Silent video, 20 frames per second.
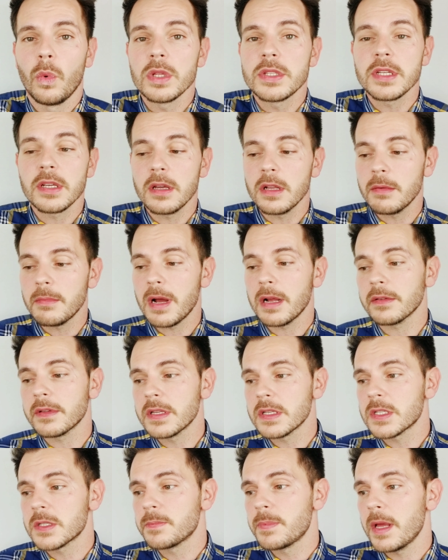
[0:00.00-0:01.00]
What's a good amount
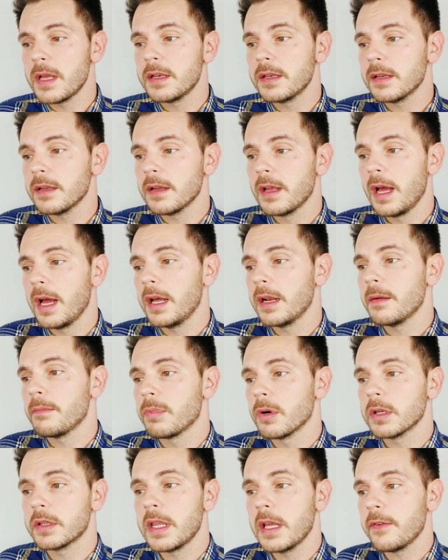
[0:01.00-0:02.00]
to spend on a
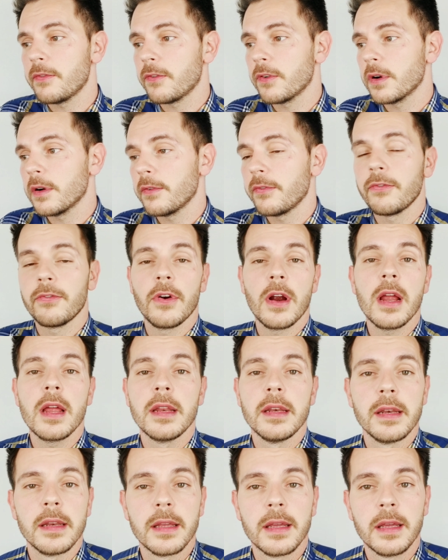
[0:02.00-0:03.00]
birthday for a
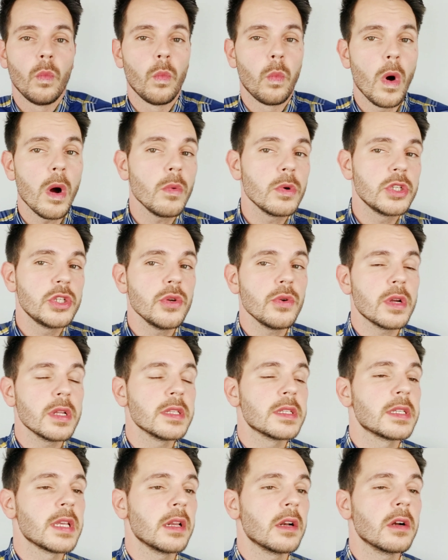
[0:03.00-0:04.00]
friend? What would you
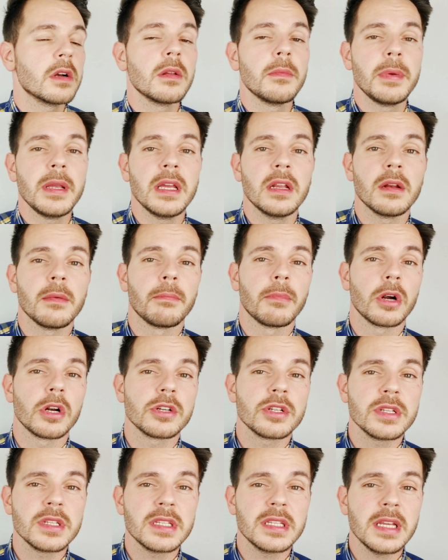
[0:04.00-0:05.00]
consider to be an
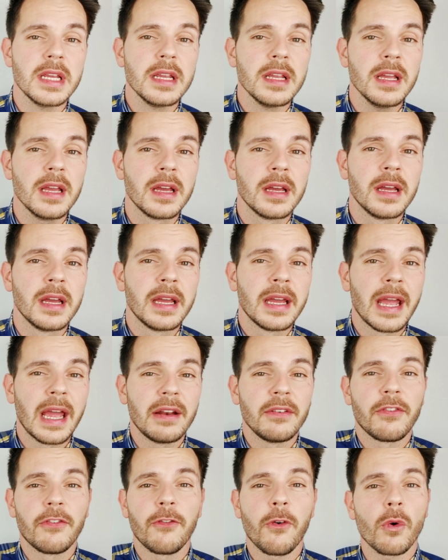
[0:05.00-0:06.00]
emergency
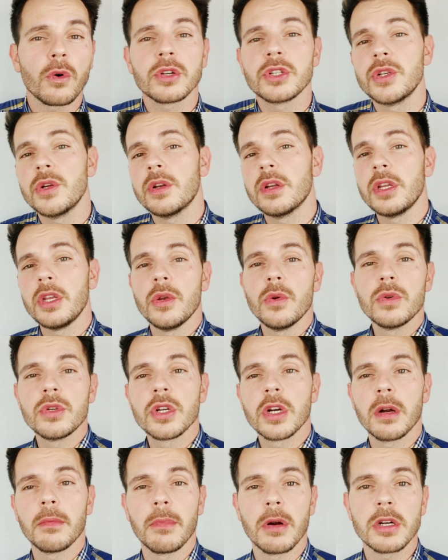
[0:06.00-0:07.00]
and force you to use
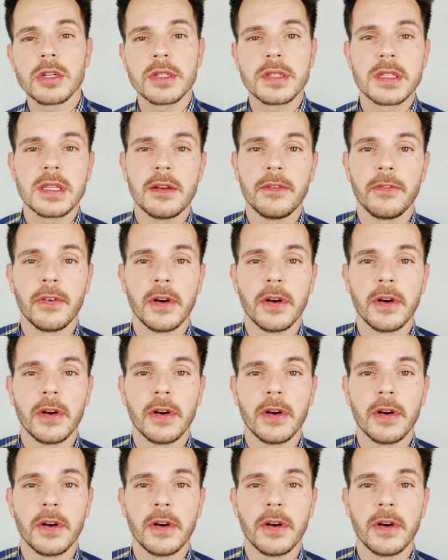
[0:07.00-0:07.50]
your emergency